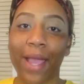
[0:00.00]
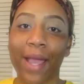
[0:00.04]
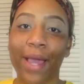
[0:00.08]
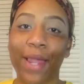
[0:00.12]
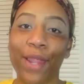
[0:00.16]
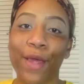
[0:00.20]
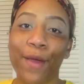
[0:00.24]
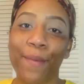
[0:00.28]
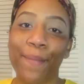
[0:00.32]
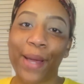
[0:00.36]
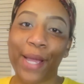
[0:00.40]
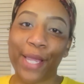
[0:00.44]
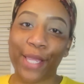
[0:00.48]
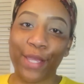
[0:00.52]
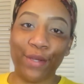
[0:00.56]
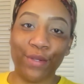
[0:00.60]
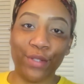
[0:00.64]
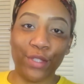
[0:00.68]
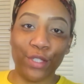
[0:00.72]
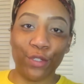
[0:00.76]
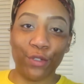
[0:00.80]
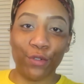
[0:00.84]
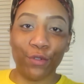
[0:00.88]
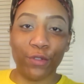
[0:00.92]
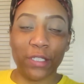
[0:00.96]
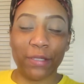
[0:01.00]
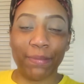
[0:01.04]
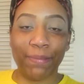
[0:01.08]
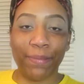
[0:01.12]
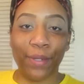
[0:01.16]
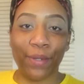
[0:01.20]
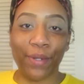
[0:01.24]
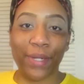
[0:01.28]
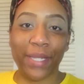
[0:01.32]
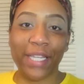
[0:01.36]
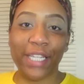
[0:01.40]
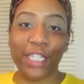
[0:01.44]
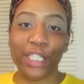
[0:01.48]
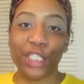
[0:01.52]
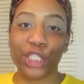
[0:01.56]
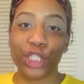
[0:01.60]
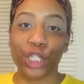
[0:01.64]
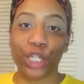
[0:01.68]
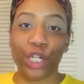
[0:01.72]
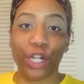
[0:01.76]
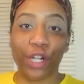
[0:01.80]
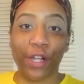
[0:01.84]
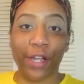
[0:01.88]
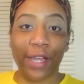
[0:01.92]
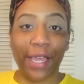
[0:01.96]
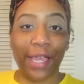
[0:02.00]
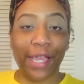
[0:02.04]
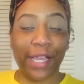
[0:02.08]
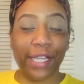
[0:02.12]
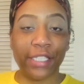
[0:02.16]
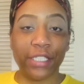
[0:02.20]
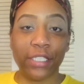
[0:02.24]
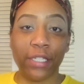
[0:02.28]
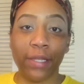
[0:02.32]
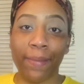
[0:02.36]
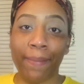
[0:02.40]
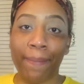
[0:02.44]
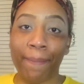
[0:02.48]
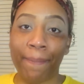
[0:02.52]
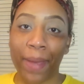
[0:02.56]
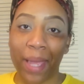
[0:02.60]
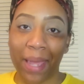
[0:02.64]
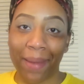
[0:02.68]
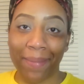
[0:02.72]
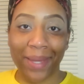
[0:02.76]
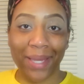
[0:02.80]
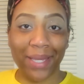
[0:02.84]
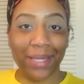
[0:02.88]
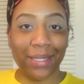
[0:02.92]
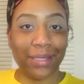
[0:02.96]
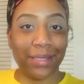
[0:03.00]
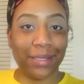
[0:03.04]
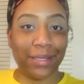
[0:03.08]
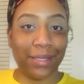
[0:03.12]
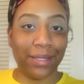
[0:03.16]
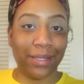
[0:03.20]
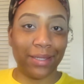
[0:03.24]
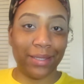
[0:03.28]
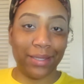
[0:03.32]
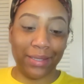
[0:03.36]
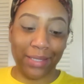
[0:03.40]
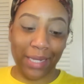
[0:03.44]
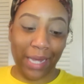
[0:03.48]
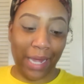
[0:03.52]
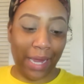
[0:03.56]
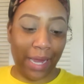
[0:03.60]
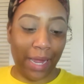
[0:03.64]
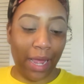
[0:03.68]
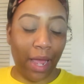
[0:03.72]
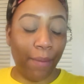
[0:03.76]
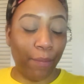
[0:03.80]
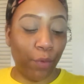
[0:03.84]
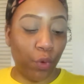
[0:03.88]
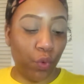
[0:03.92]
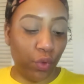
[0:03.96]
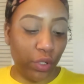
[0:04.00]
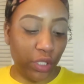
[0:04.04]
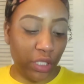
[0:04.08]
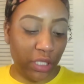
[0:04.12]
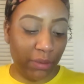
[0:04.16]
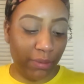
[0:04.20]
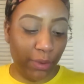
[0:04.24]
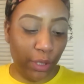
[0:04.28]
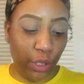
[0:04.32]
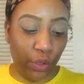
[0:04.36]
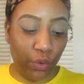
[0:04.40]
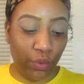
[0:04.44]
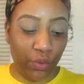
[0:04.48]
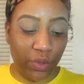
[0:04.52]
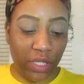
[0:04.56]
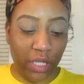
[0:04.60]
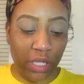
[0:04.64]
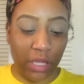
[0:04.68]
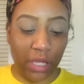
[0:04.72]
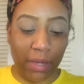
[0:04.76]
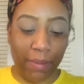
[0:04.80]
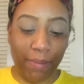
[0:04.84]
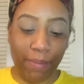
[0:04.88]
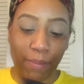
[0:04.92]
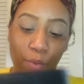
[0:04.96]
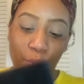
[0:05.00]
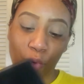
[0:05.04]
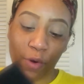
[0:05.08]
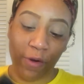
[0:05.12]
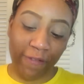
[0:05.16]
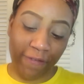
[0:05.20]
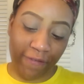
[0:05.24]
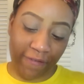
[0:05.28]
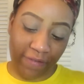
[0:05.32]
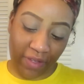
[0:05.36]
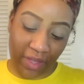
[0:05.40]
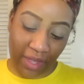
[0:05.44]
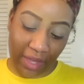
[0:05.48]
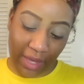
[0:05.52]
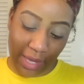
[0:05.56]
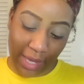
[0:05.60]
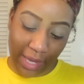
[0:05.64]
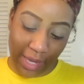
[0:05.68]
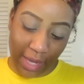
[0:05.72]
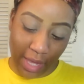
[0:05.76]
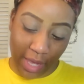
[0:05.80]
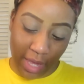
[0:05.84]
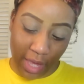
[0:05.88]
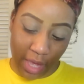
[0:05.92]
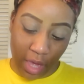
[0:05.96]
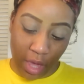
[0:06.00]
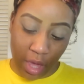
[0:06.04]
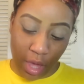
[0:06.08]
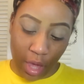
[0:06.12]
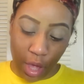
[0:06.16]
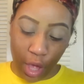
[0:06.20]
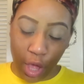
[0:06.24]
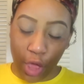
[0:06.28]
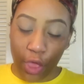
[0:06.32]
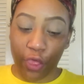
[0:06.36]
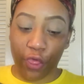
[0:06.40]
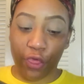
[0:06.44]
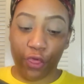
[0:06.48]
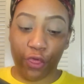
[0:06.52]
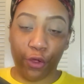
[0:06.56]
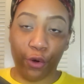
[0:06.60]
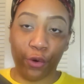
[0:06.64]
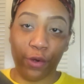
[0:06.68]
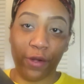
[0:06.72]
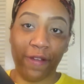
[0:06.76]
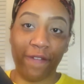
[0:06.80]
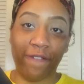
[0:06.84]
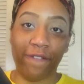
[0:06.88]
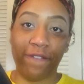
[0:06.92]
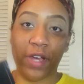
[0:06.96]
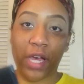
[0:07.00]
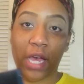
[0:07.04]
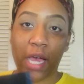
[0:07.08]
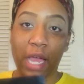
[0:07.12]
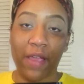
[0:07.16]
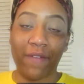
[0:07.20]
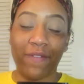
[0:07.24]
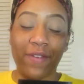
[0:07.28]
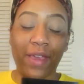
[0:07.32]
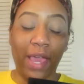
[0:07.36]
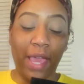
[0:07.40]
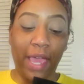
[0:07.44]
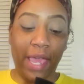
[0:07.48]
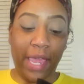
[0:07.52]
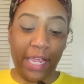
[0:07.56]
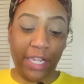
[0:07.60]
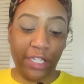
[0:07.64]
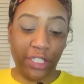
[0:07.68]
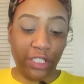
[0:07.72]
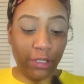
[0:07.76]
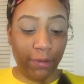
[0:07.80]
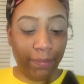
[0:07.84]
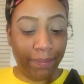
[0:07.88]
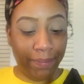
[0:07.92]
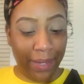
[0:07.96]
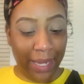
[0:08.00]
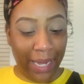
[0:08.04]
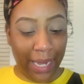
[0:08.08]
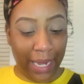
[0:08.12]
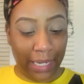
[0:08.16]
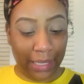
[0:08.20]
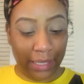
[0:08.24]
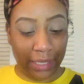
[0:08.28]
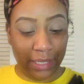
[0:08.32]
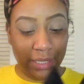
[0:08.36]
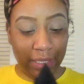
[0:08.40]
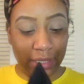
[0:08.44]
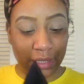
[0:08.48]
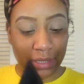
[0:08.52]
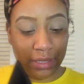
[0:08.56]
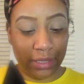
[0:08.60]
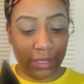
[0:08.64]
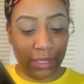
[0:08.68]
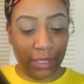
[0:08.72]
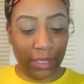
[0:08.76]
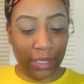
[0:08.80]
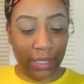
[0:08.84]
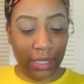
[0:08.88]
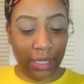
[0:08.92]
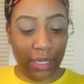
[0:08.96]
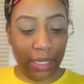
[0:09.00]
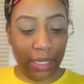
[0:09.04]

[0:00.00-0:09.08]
Hello my YouTube's beauty, it's your girl Angie baby, and today I'm going to be using the Morphe 35H palette,